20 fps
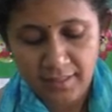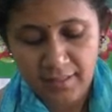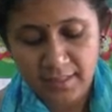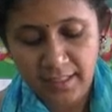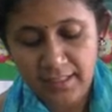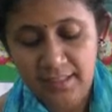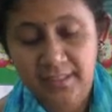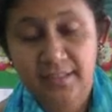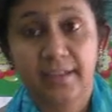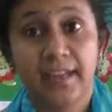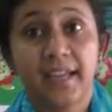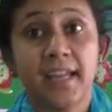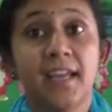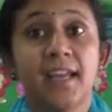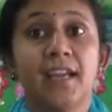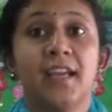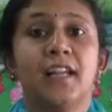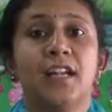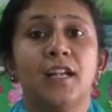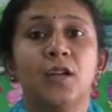The
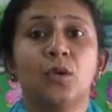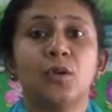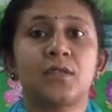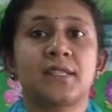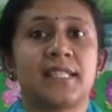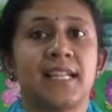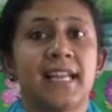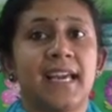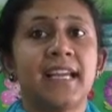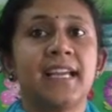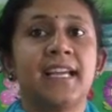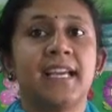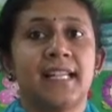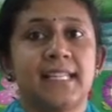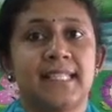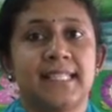tree looks like